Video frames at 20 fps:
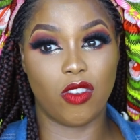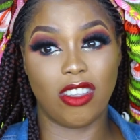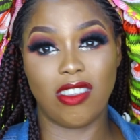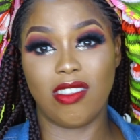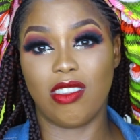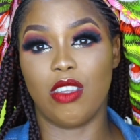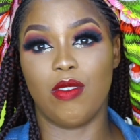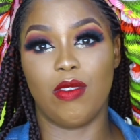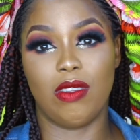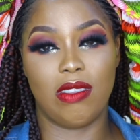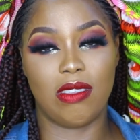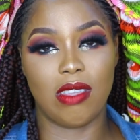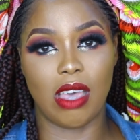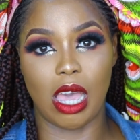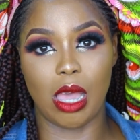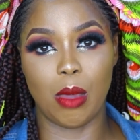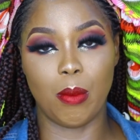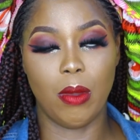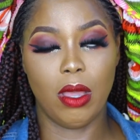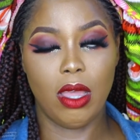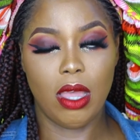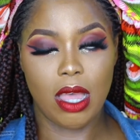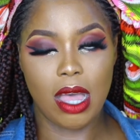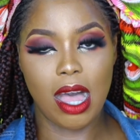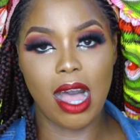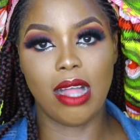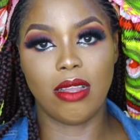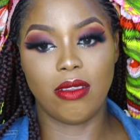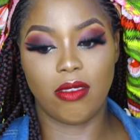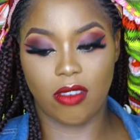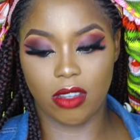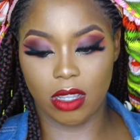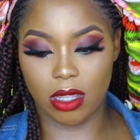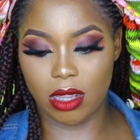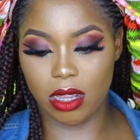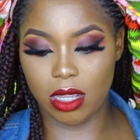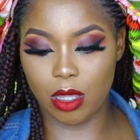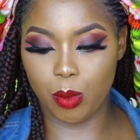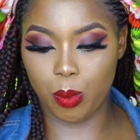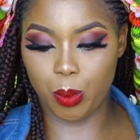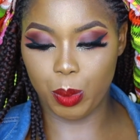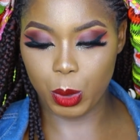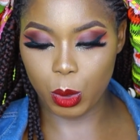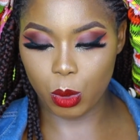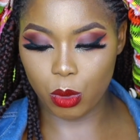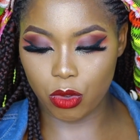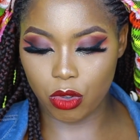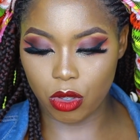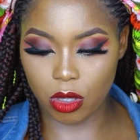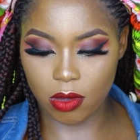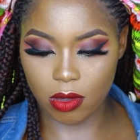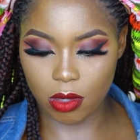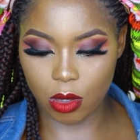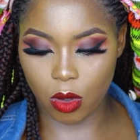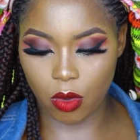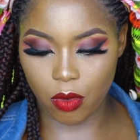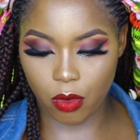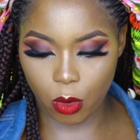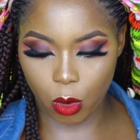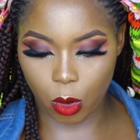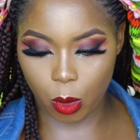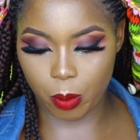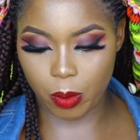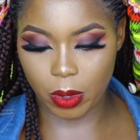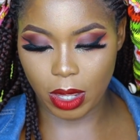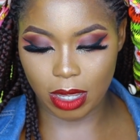Just give it time and gently build yourself up.